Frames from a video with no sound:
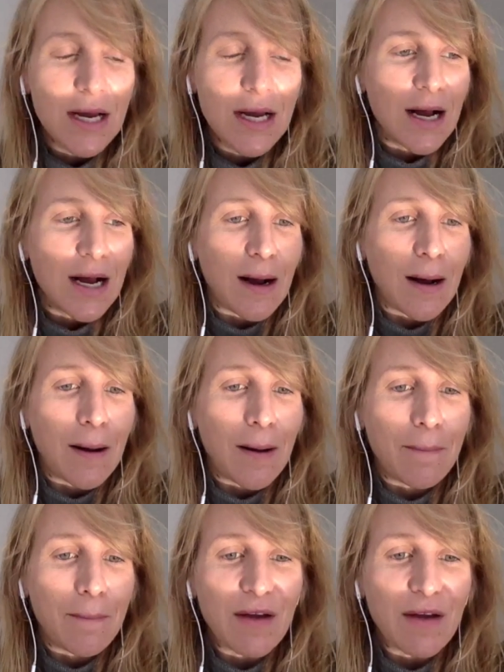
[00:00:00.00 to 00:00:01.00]

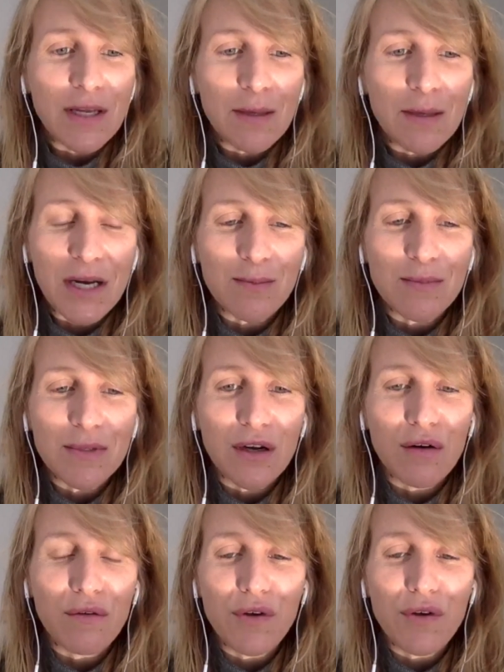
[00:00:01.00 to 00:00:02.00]
everything becomes
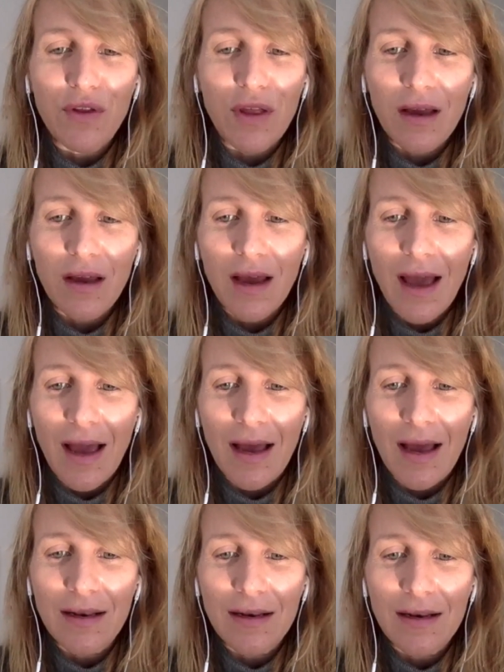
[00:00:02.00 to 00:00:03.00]
confusing,
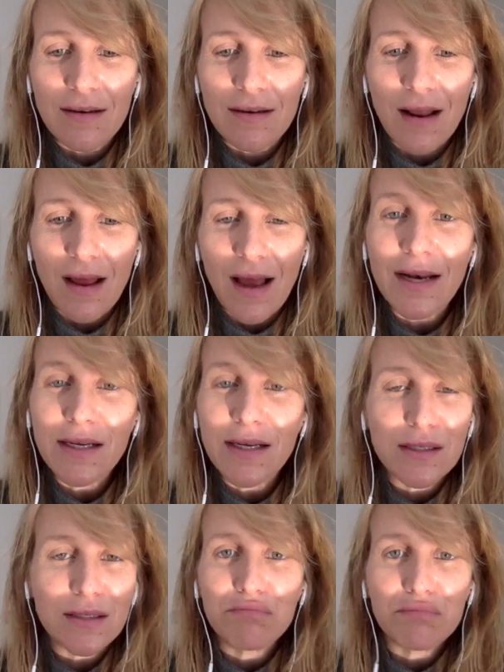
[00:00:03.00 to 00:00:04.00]
and
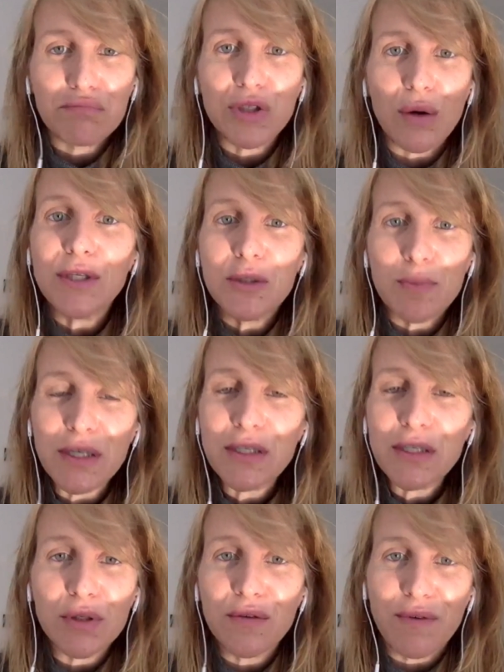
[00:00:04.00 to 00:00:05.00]
it's it's
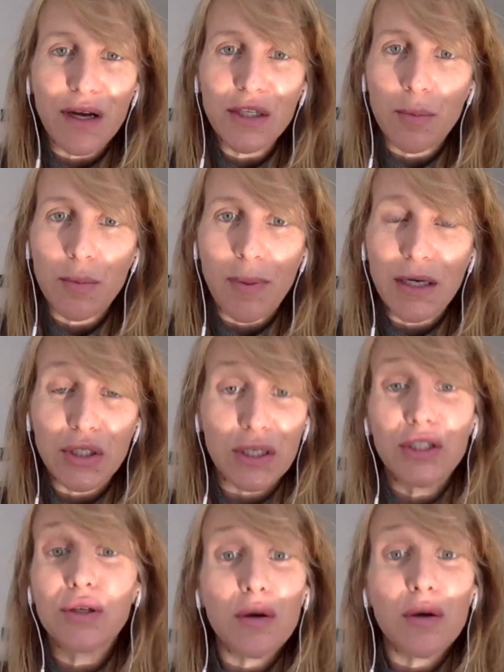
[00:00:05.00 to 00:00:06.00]
possible to find your passion.
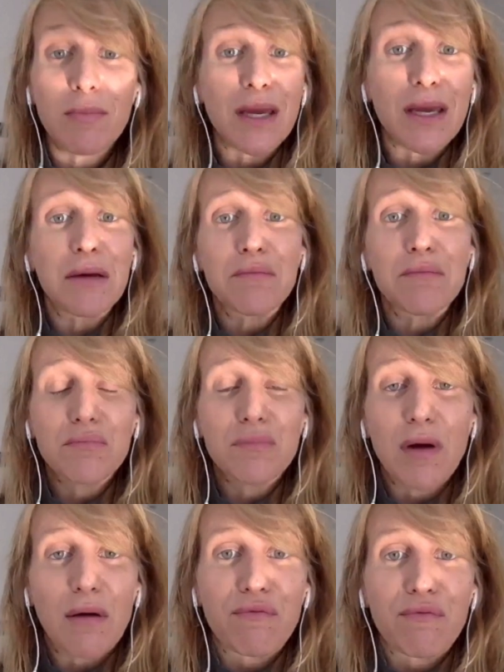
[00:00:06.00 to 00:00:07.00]
It took me,
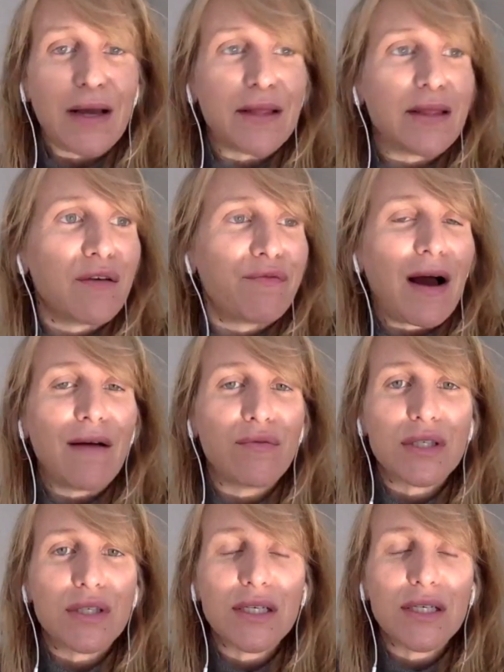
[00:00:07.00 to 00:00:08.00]
I think, 5
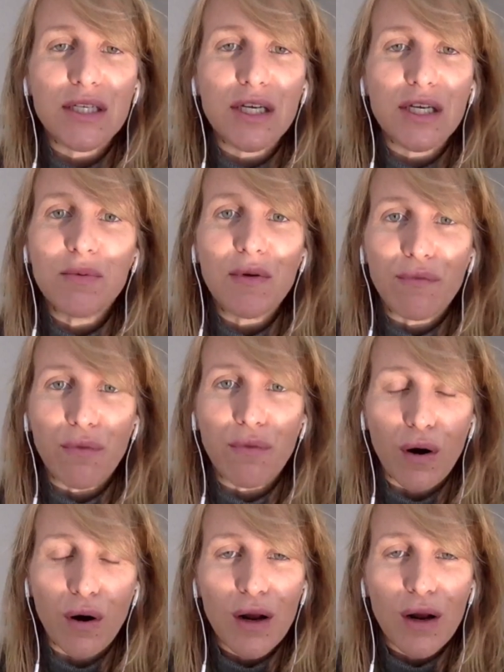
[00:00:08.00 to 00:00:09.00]
or 6 years
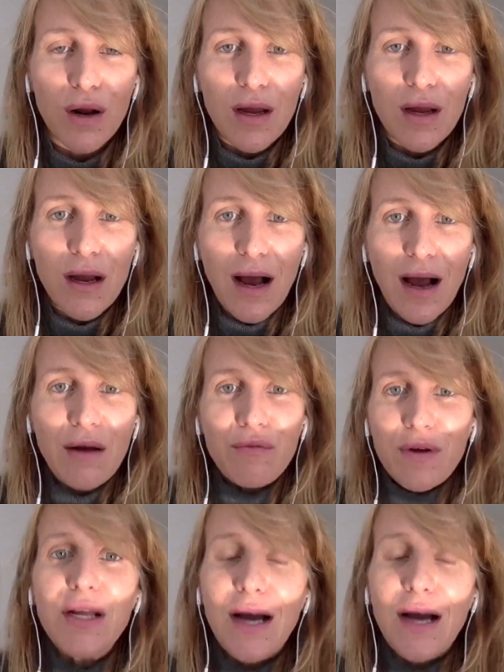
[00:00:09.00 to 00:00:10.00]
before I
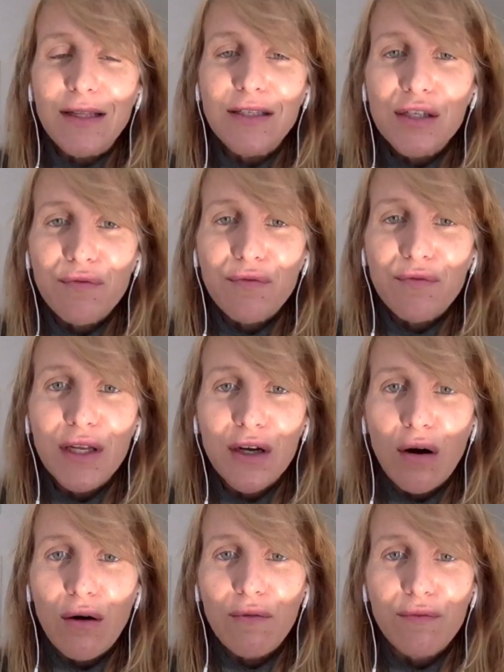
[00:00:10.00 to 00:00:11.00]
really got this
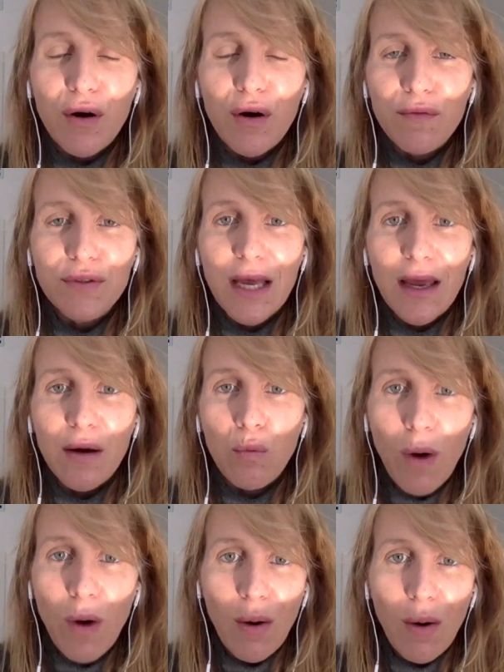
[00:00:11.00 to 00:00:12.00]
feeling of saying,
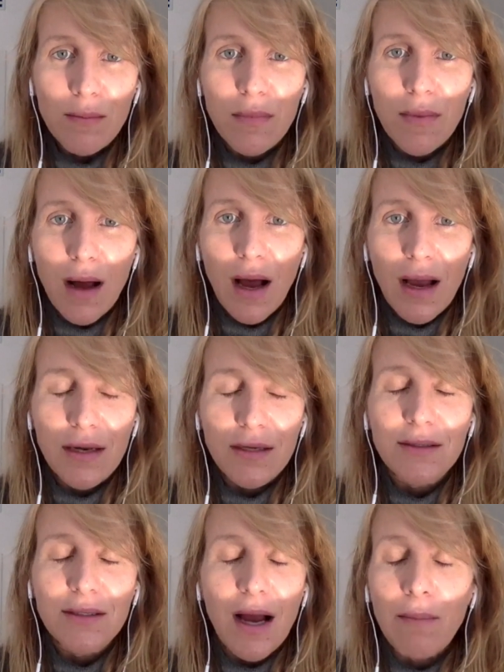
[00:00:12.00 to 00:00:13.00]
wow,
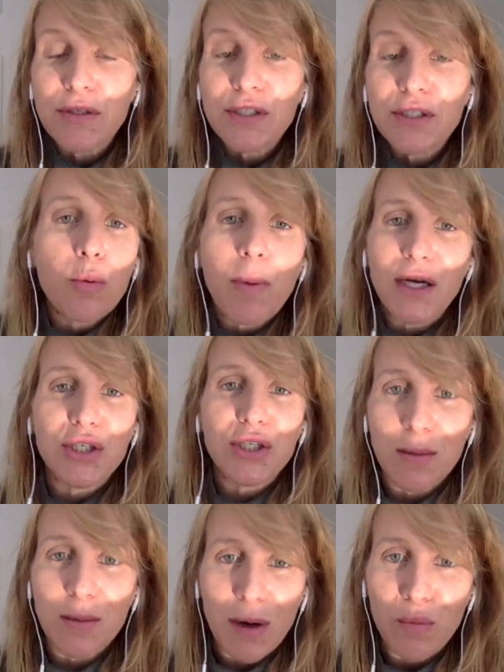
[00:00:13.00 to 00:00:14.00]
I'm so
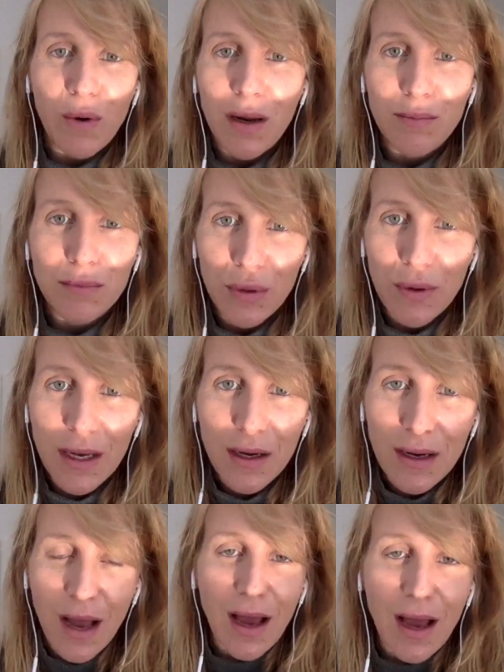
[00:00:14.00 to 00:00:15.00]
passionate about what I'm
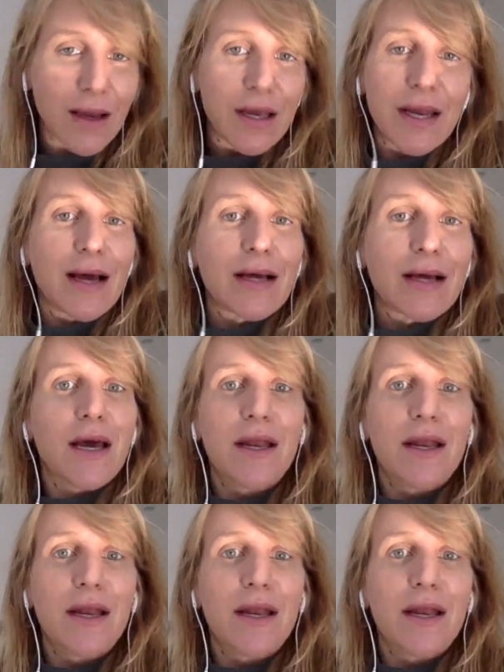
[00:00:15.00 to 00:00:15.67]
doing. I cannot get